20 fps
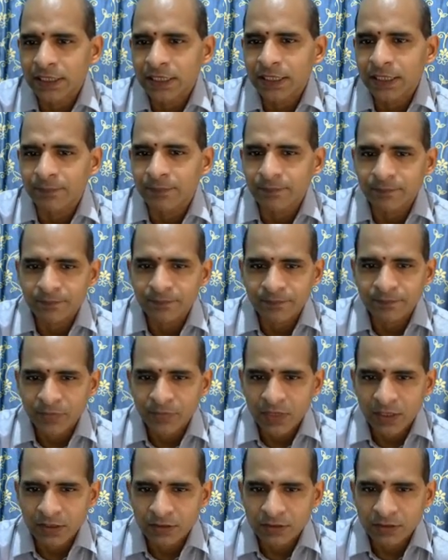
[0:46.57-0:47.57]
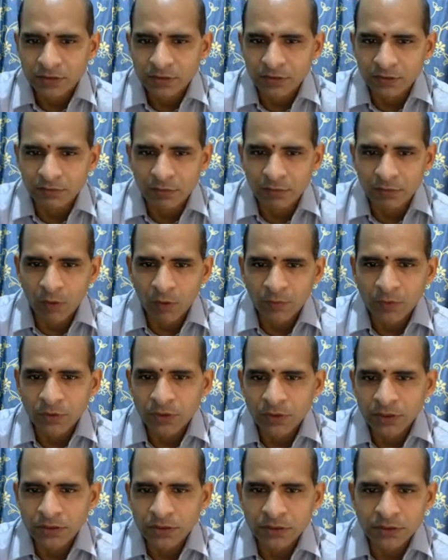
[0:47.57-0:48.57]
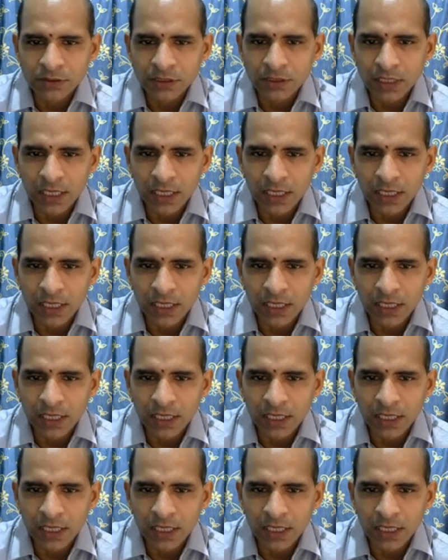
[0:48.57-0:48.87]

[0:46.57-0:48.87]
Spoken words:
name. So up to this,